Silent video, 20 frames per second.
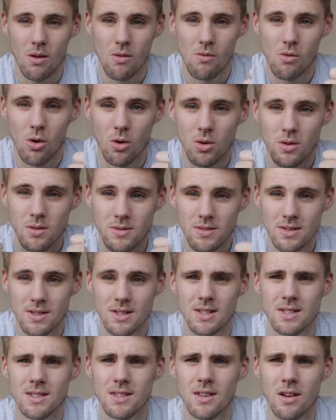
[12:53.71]
Right,
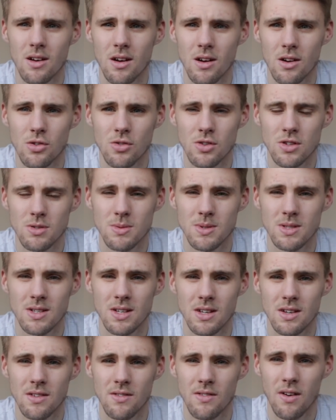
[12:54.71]
it's Christmas
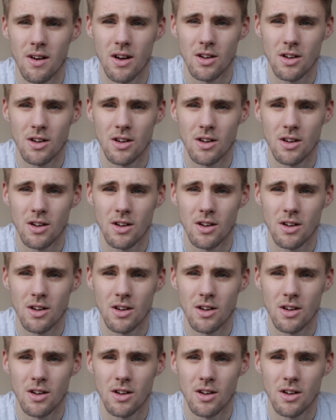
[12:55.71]
Eve.